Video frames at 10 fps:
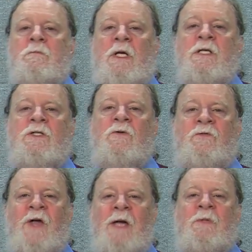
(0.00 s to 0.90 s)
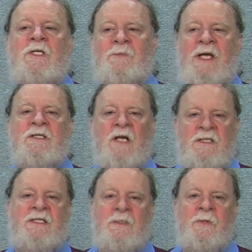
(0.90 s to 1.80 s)
into families based
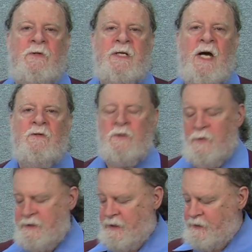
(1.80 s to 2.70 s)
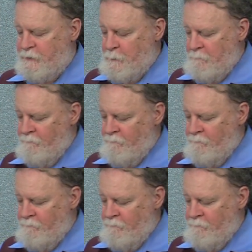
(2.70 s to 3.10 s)
on similar characteristics.